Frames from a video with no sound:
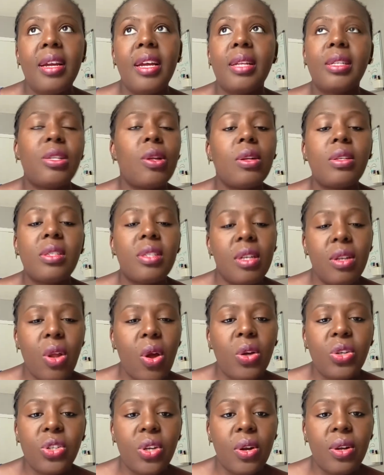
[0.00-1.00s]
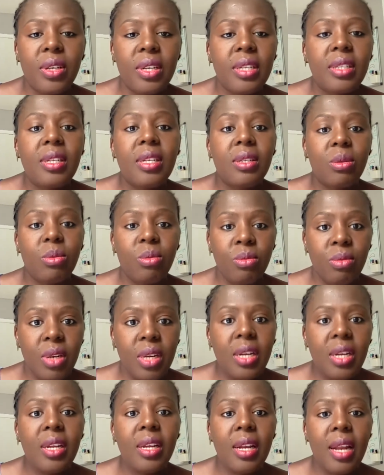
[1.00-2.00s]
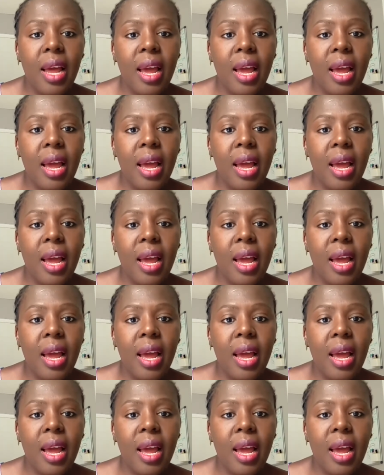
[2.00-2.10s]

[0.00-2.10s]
It's not seduction. This is really